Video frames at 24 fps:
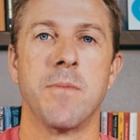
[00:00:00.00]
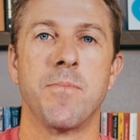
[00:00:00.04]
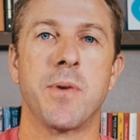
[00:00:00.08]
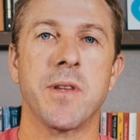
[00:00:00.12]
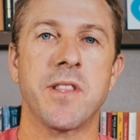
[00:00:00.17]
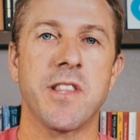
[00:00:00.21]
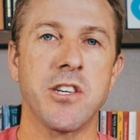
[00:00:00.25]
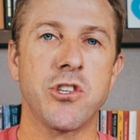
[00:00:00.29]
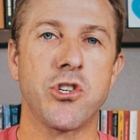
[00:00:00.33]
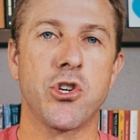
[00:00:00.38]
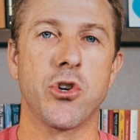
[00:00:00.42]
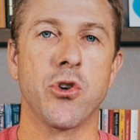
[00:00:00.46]

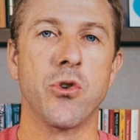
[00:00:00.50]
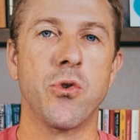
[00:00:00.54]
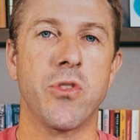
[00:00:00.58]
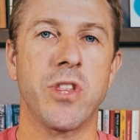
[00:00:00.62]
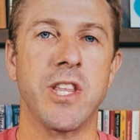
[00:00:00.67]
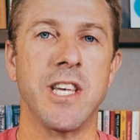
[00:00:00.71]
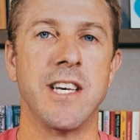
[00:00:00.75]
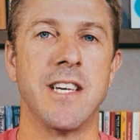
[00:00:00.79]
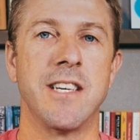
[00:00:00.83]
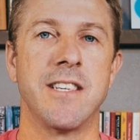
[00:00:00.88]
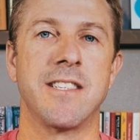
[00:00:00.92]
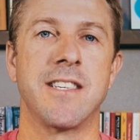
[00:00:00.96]
but the
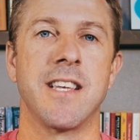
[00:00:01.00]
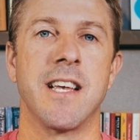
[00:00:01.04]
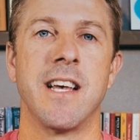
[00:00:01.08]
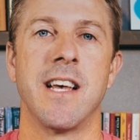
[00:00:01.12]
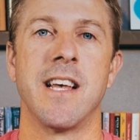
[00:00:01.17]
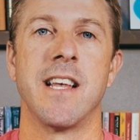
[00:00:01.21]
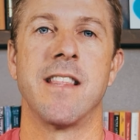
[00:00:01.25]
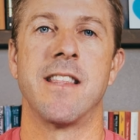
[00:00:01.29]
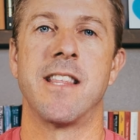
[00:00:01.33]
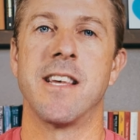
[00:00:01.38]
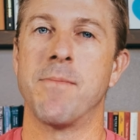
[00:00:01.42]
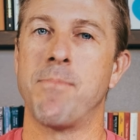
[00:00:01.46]
truth is
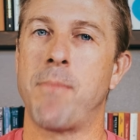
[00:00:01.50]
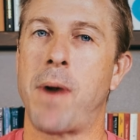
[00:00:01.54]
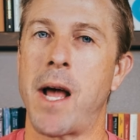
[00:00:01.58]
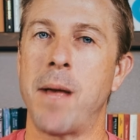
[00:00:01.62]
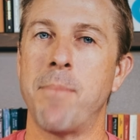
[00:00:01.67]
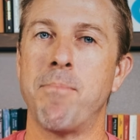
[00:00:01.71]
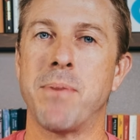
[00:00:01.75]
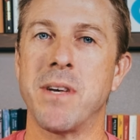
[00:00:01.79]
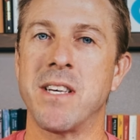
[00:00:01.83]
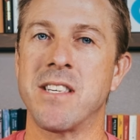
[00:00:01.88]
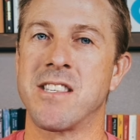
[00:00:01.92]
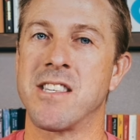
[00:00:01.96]
that my
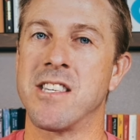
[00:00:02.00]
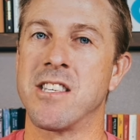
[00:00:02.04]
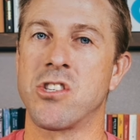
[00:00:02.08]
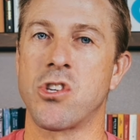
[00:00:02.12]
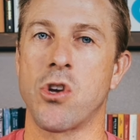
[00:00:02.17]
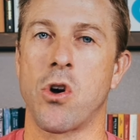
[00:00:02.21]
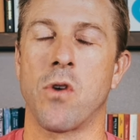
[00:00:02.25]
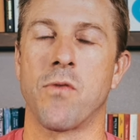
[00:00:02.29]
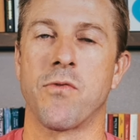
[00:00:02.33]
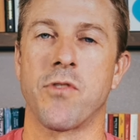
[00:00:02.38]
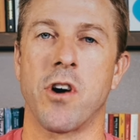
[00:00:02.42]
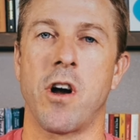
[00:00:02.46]

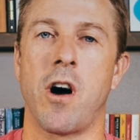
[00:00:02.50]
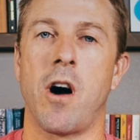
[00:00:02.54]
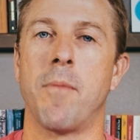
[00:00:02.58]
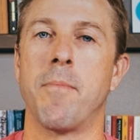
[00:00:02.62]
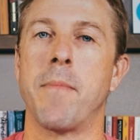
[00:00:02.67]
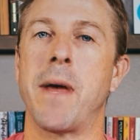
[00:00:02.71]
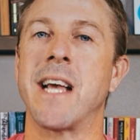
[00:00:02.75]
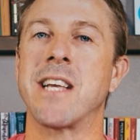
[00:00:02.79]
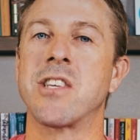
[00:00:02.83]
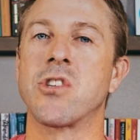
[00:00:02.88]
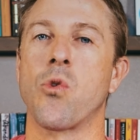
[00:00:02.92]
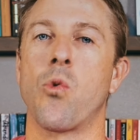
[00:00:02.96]
business overall
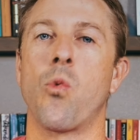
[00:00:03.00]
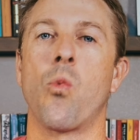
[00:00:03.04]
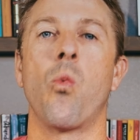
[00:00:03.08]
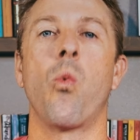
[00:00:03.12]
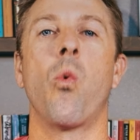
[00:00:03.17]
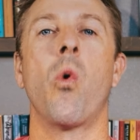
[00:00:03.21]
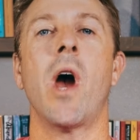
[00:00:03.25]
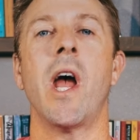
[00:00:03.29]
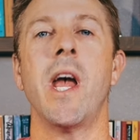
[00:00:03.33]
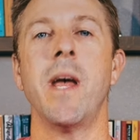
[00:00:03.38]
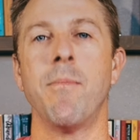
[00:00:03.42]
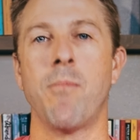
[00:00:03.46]
makes
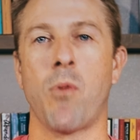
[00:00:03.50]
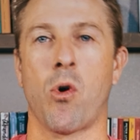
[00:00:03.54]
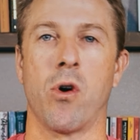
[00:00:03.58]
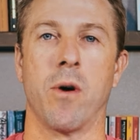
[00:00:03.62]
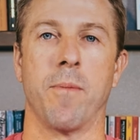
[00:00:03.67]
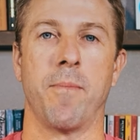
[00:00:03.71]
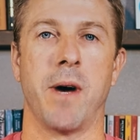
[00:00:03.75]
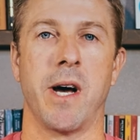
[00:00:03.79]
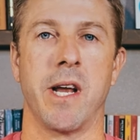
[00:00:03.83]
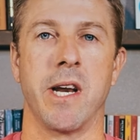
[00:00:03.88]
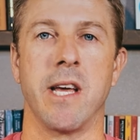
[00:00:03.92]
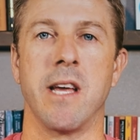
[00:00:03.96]
way
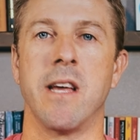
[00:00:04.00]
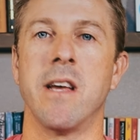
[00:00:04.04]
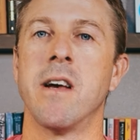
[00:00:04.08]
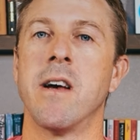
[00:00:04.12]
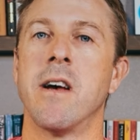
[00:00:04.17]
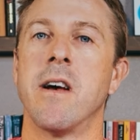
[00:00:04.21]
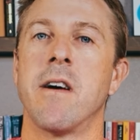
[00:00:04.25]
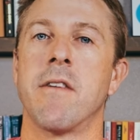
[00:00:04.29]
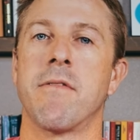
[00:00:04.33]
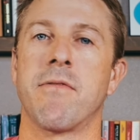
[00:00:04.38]
more money